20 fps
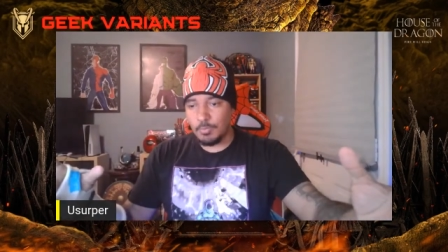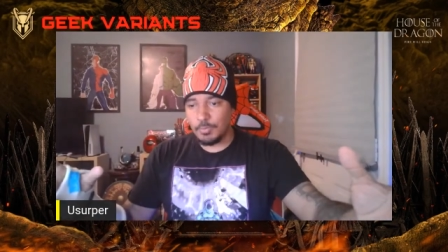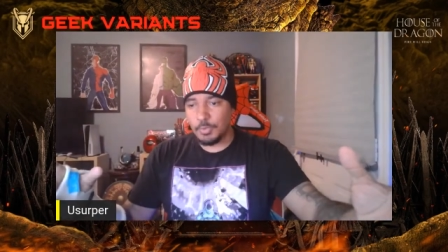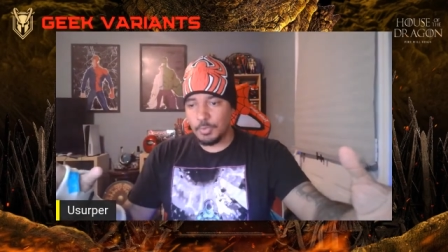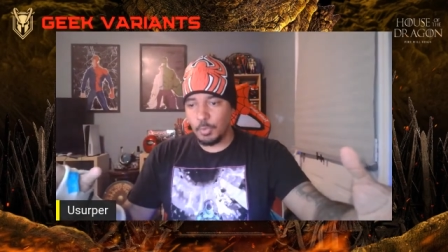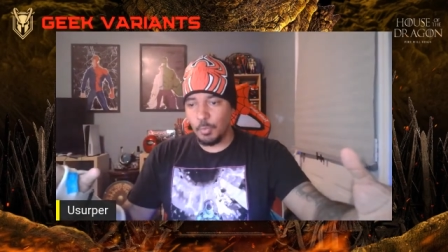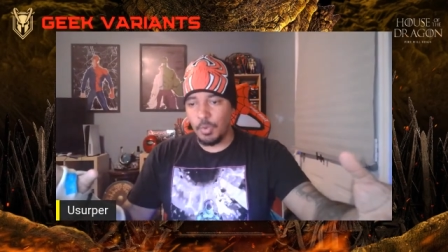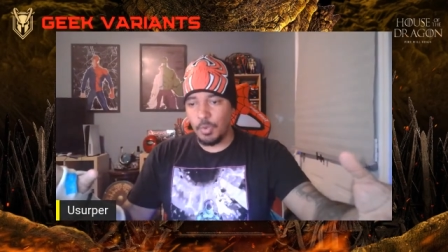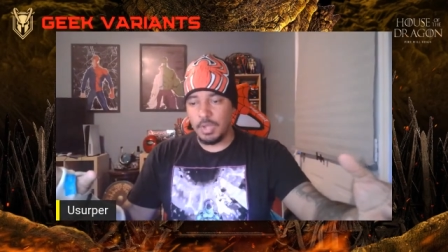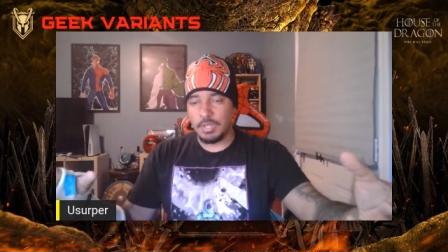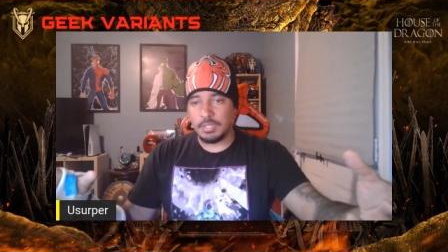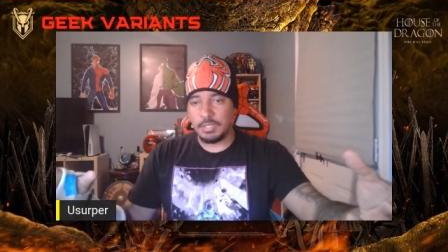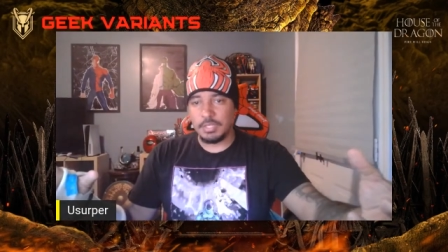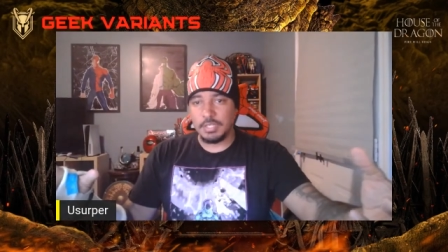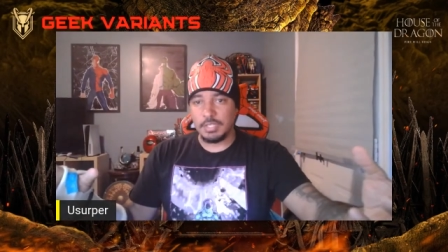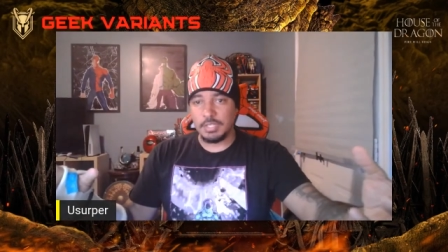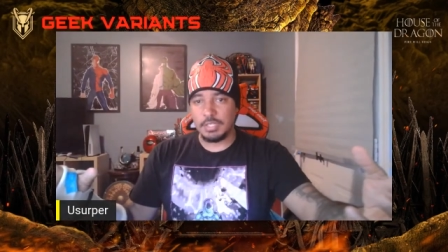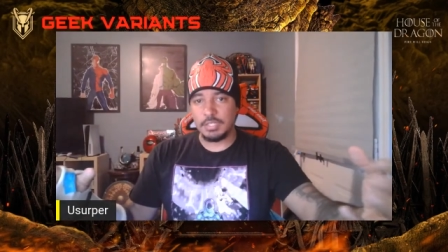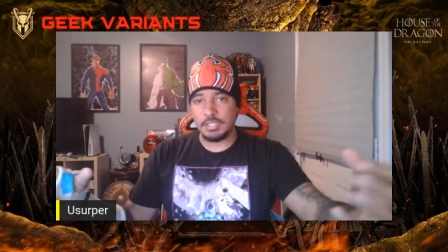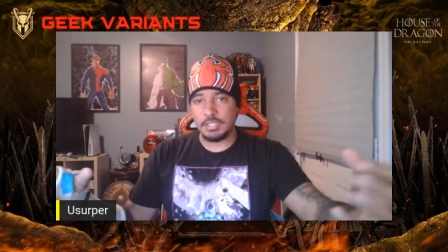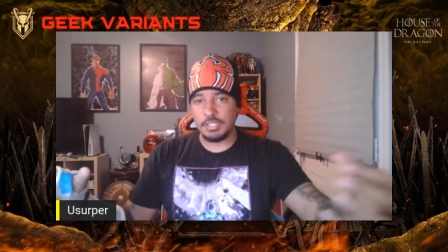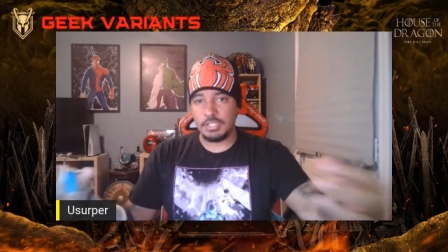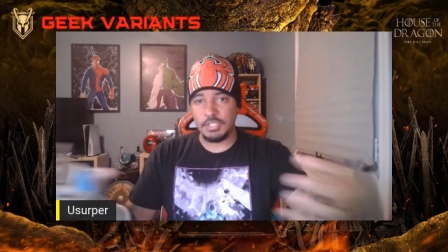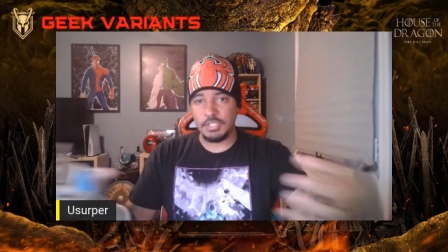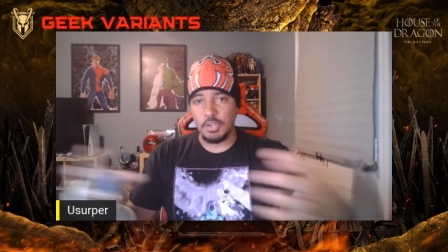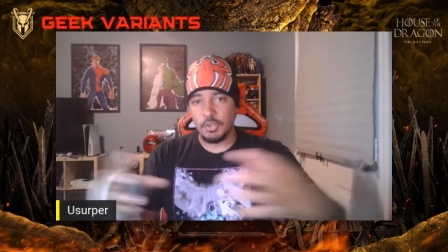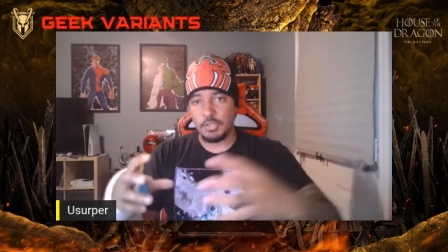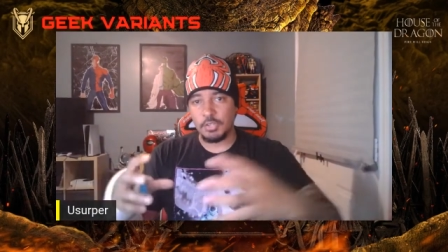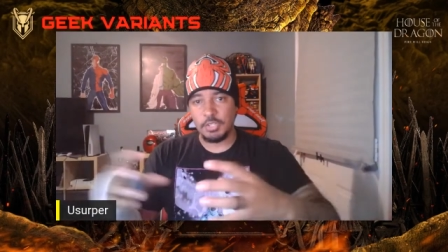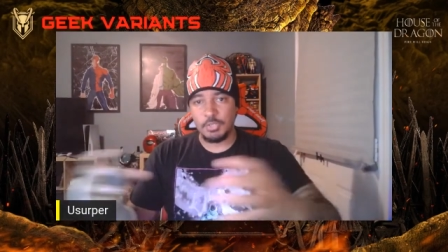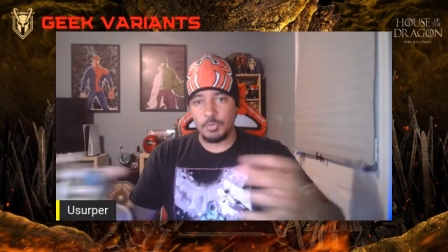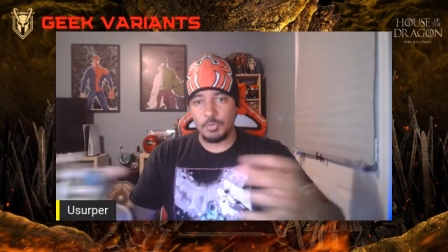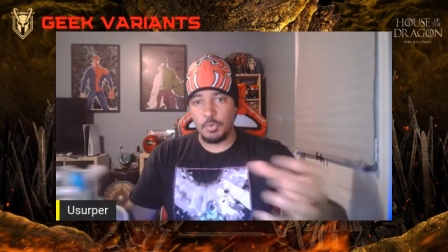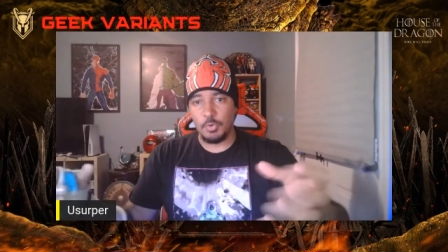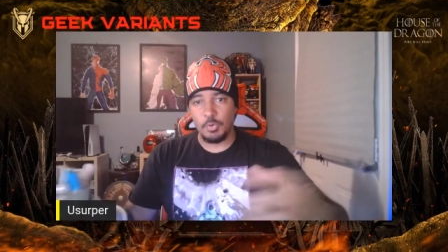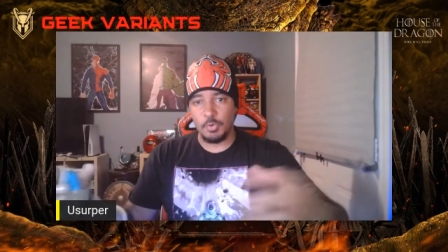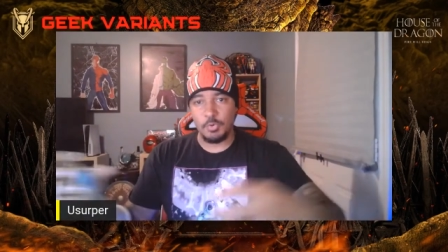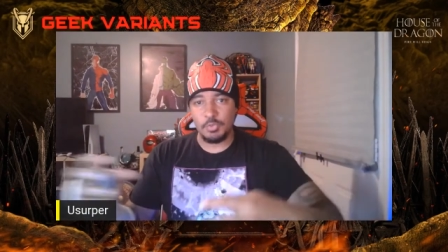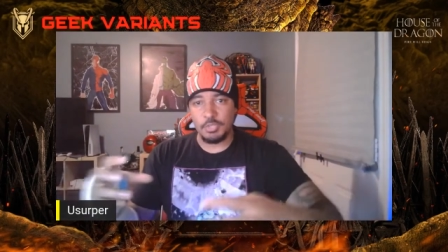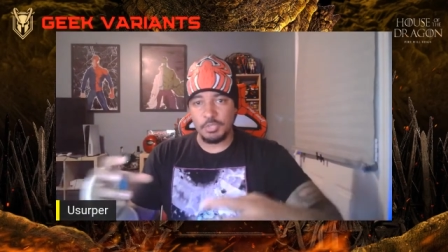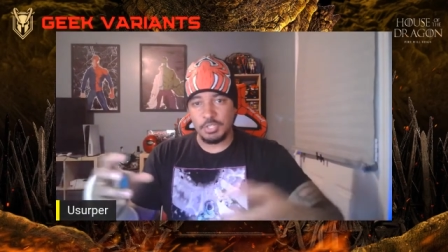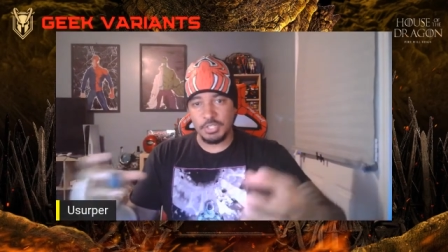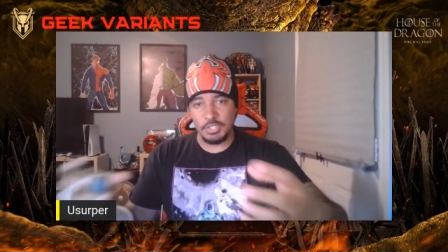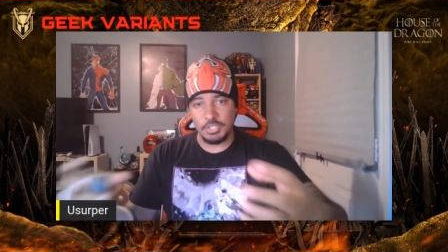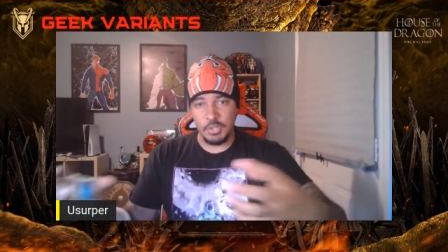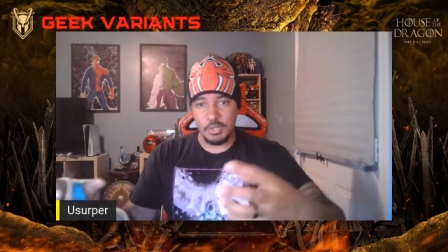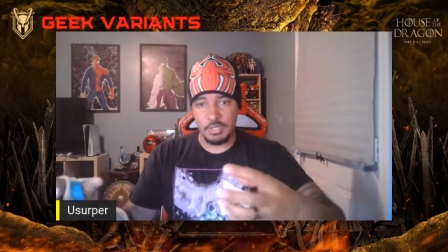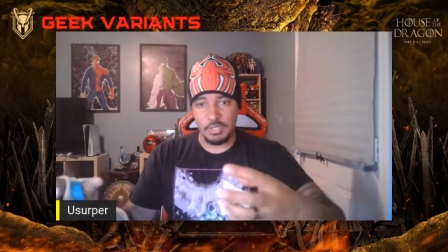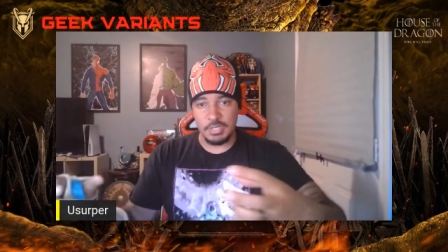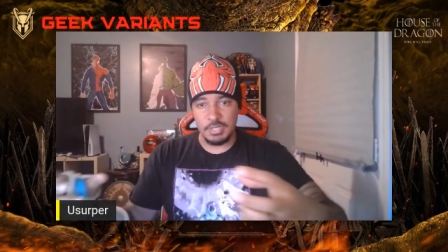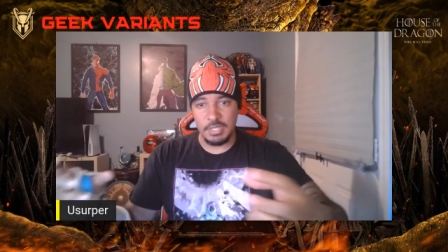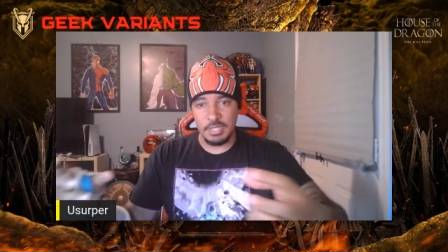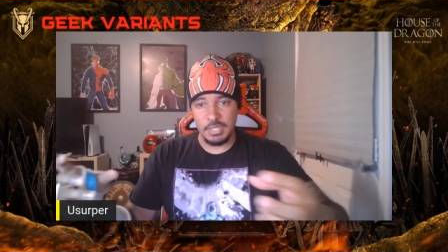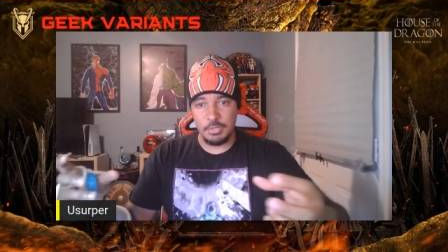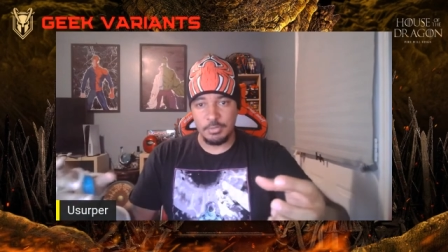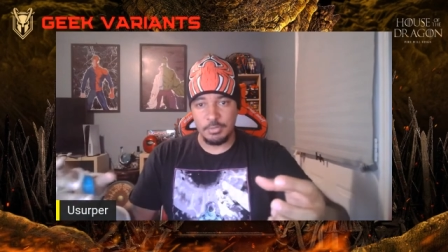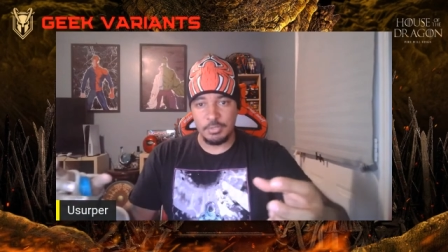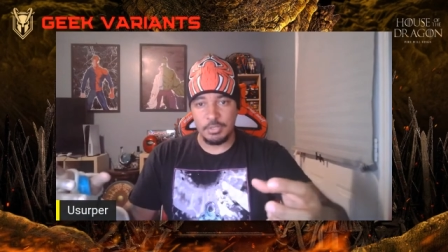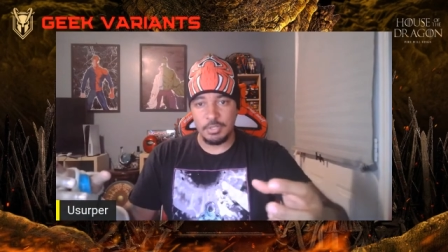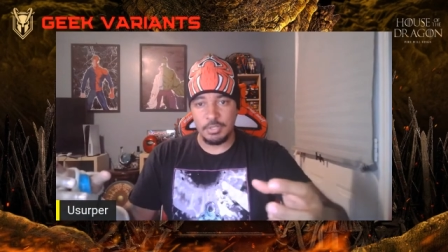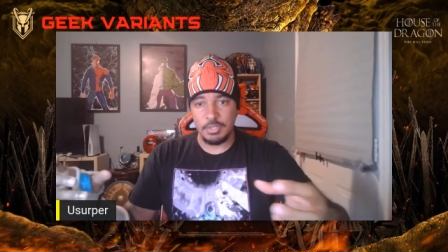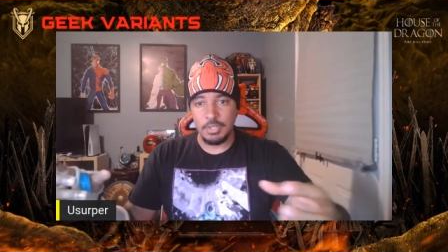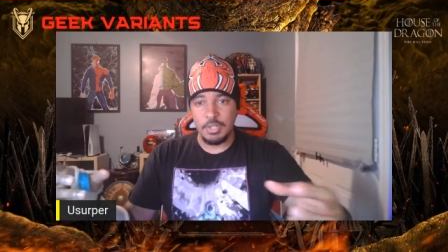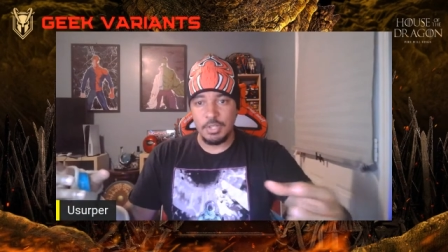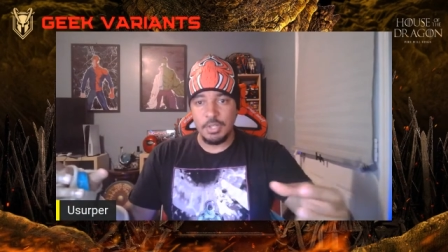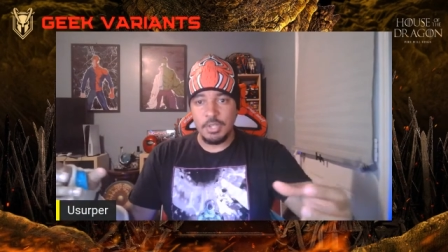the one to to start this war? Who's going to start this thing? Who's going to?